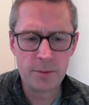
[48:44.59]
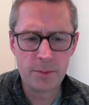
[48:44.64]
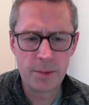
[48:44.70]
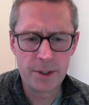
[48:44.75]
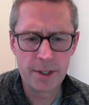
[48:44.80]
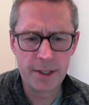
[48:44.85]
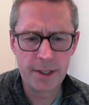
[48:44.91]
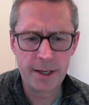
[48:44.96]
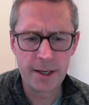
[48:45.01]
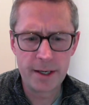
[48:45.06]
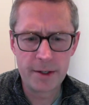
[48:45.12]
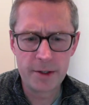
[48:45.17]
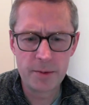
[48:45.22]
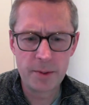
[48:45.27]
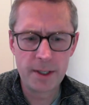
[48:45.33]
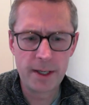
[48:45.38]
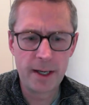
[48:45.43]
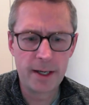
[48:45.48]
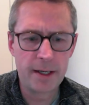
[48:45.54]
particularly as
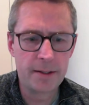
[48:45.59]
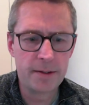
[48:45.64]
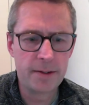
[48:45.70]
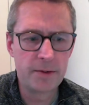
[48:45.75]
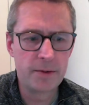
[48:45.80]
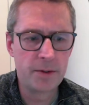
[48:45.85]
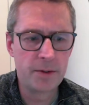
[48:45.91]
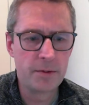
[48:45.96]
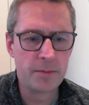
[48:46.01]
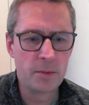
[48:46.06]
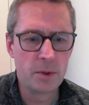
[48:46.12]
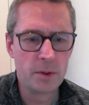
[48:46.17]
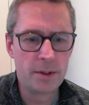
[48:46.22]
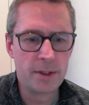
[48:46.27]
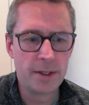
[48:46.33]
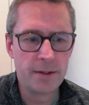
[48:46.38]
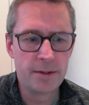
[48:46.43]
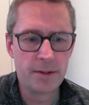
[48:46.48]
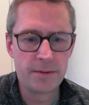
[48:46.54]
we get into sort of more
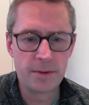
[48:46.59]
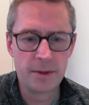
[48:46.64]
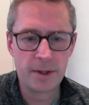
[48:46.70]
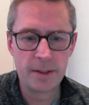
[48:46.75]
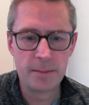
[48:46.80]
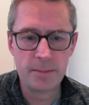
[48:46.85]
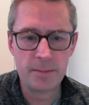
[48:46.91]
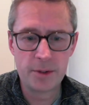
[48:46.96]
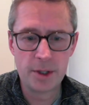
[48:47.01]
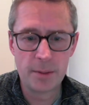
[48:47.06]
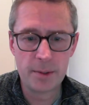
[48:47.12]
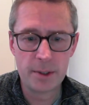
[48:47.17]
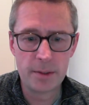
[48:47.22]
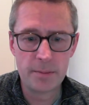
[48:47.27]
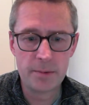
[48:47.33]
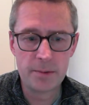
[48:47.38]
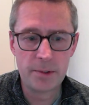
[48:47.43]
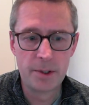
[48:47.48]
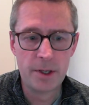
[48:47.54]
densified
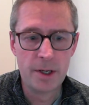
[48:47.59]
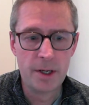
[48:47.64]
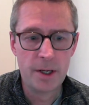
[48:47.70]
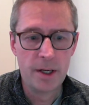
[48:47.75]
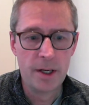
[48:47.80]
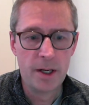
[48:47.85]
suburbs.